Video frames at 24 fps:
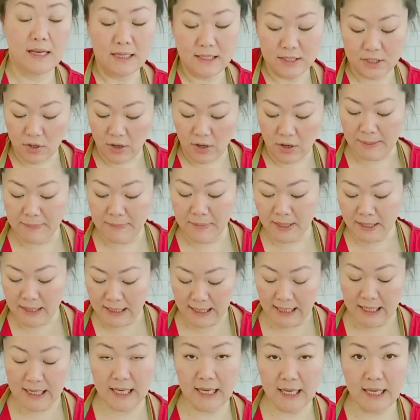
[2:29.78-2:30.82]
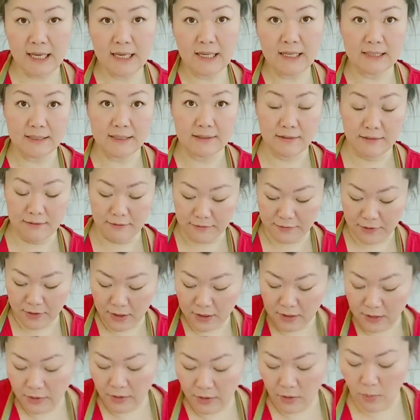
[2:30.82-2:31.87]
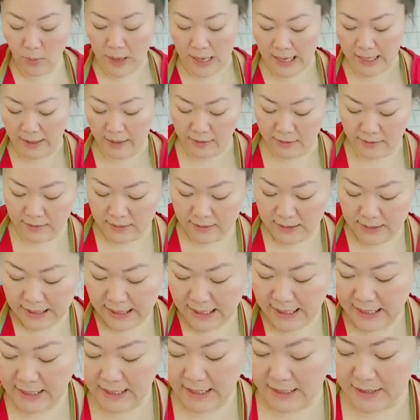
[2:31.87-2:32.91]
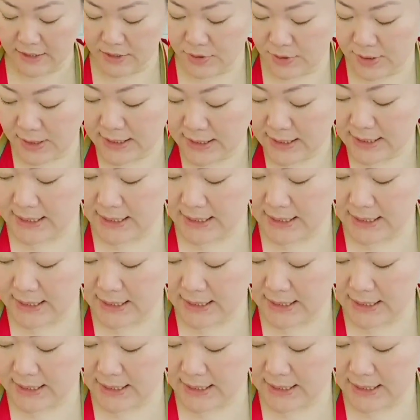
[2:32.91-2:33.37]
So I've been kneading for a little while, and as you can